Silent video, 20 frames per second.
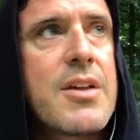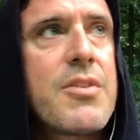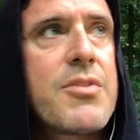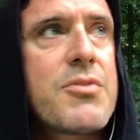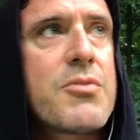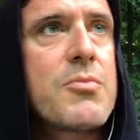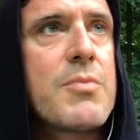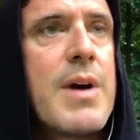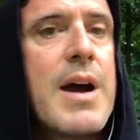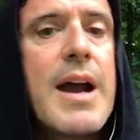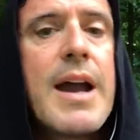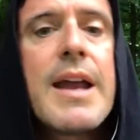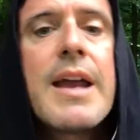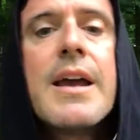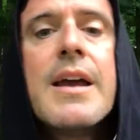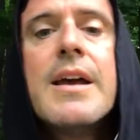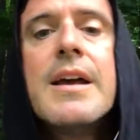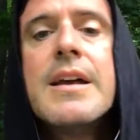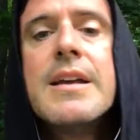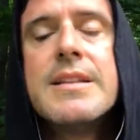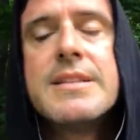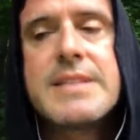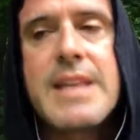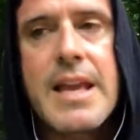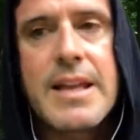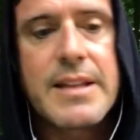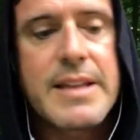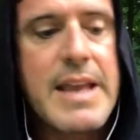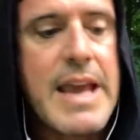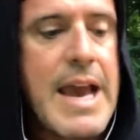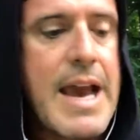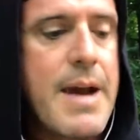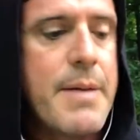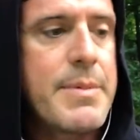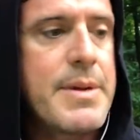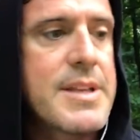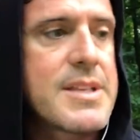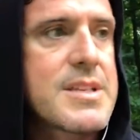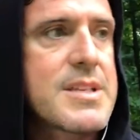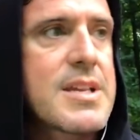through my daily
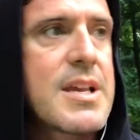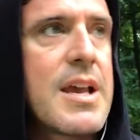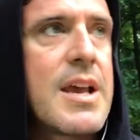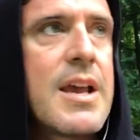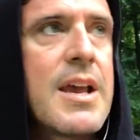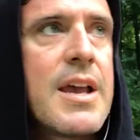habits,